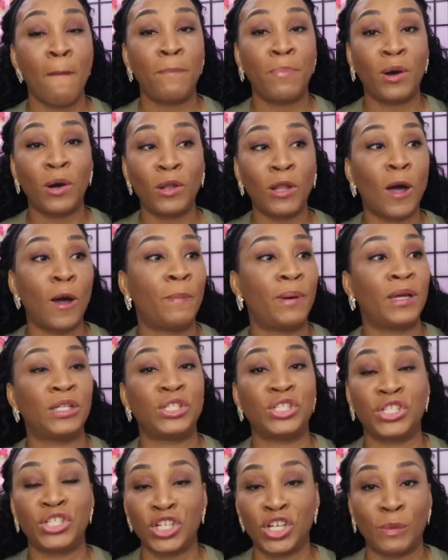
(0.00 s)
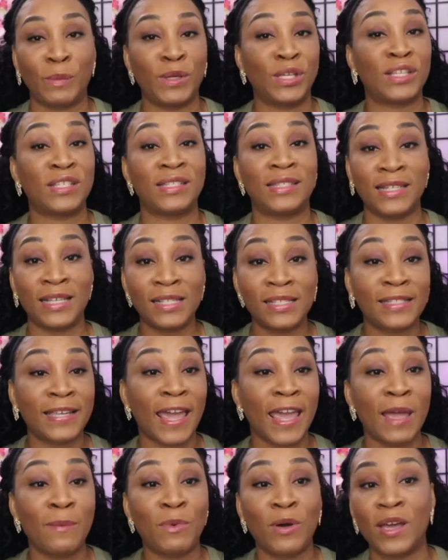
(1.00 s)
Pull up a chair, because this
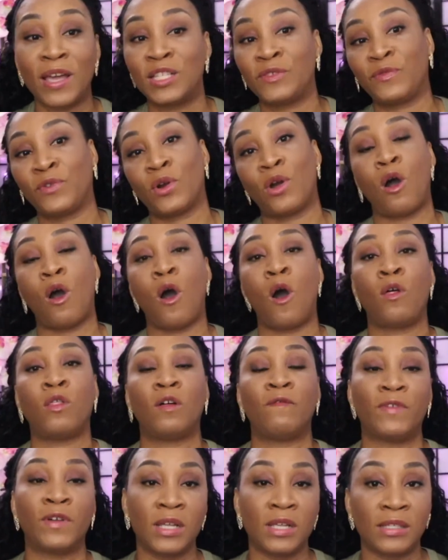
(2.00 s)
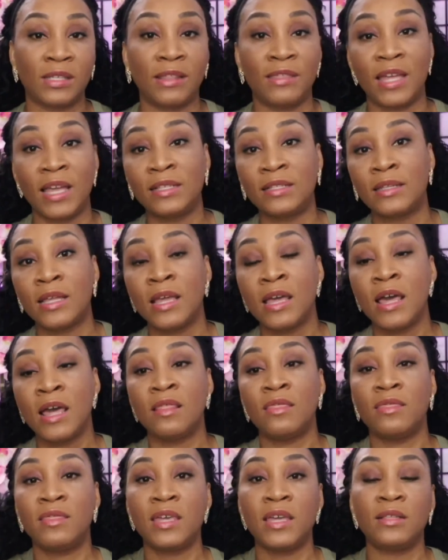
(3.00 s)
table is for all of us. This
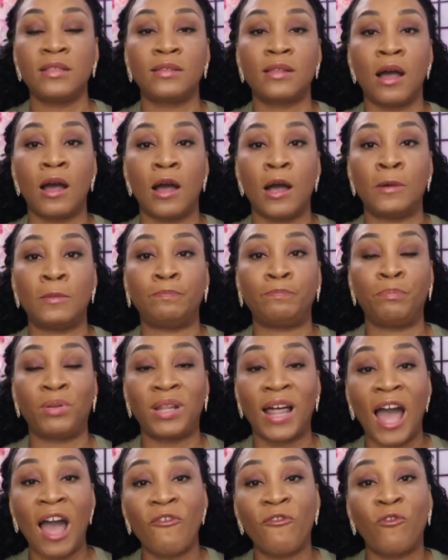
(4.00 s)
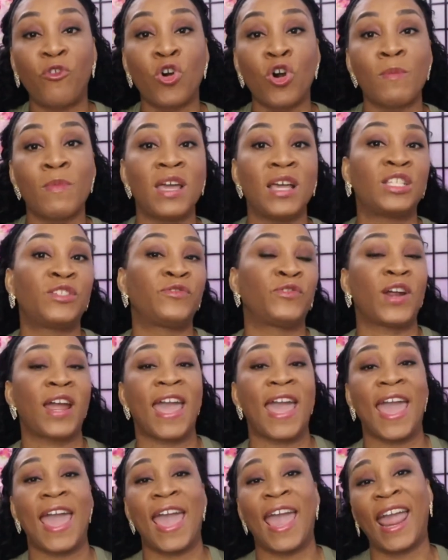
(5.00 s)
platform is for
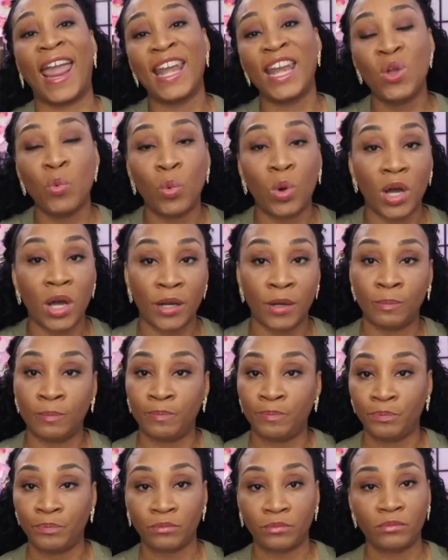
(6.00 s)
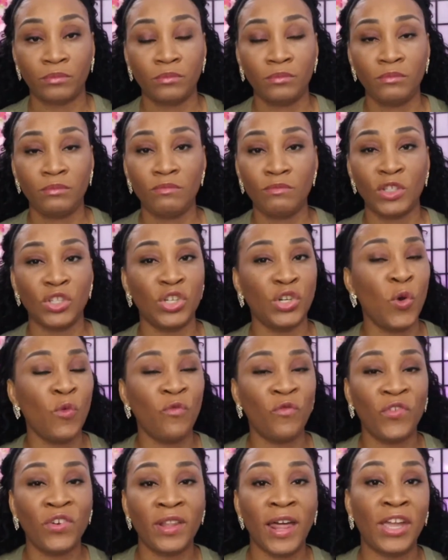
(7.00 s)
anyone. So
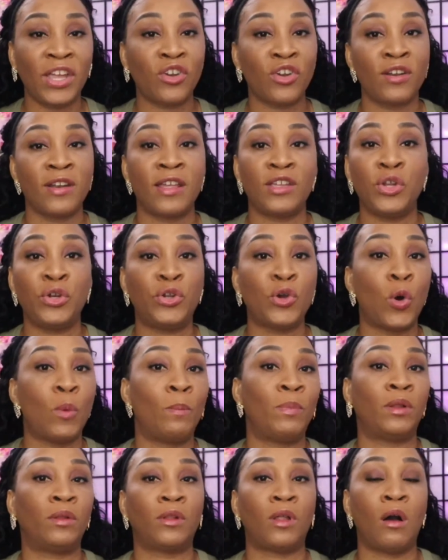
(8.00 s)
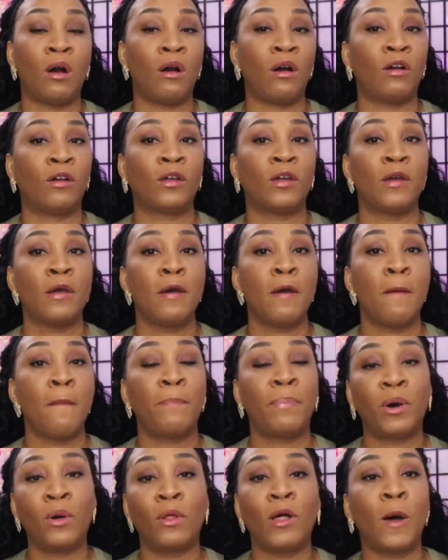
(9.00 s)
don't feel like you don't belong.
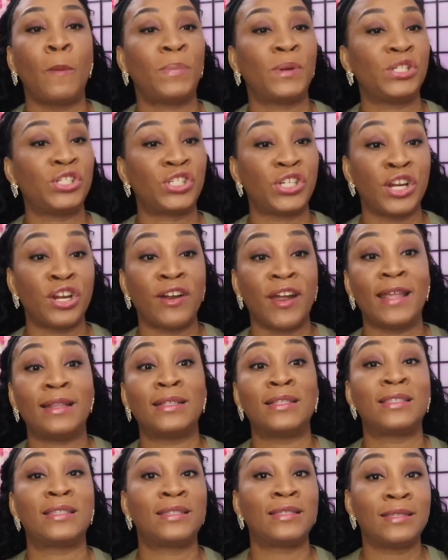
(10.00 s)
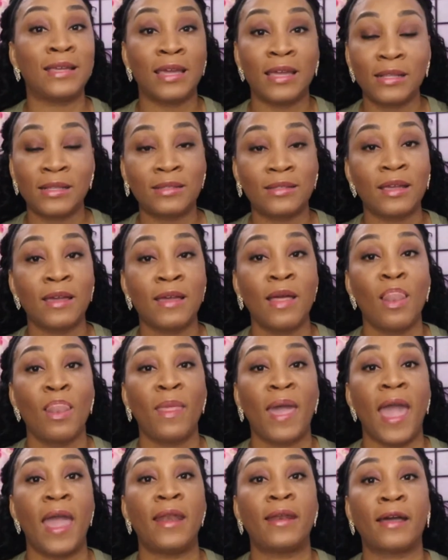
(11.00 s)
Pull up a chair and sit,
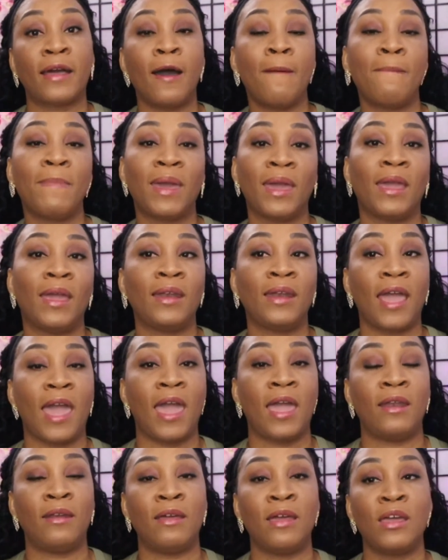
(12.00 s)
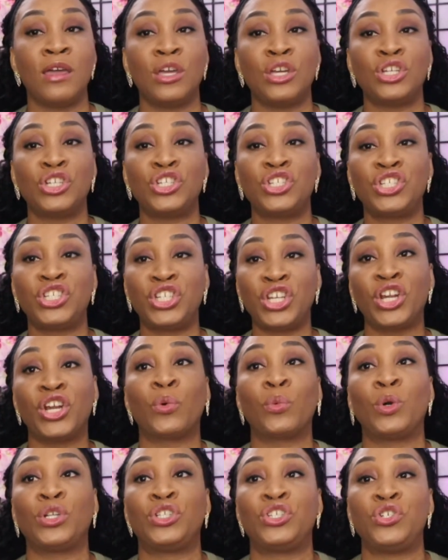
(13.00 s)
and come in and
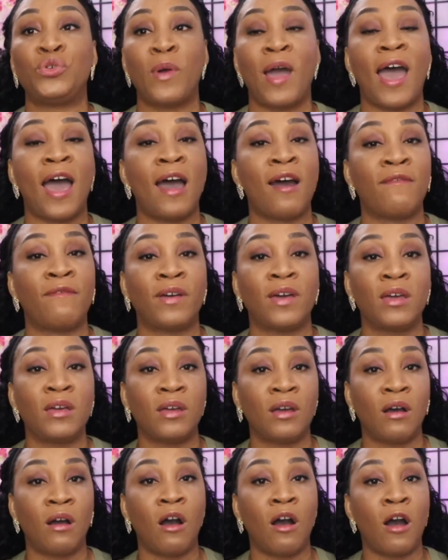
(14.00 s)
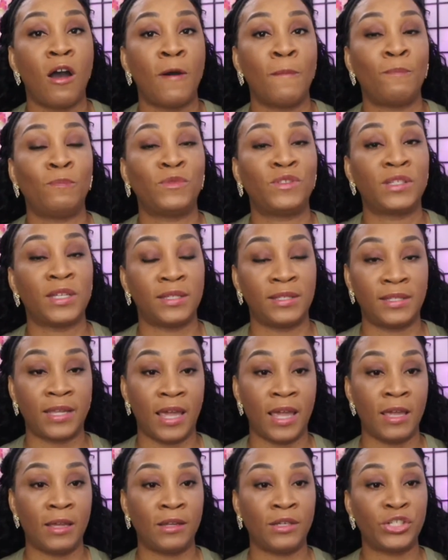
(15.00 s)
share what you have to
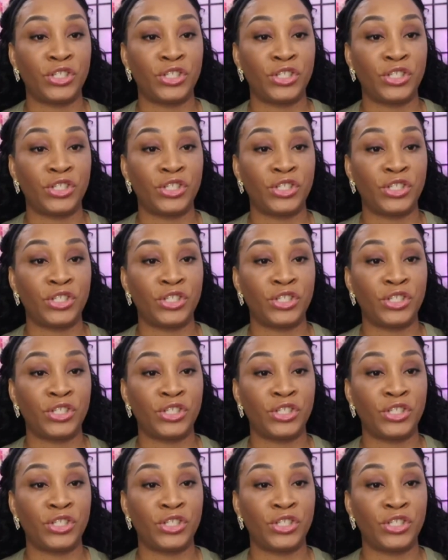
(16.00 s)
say.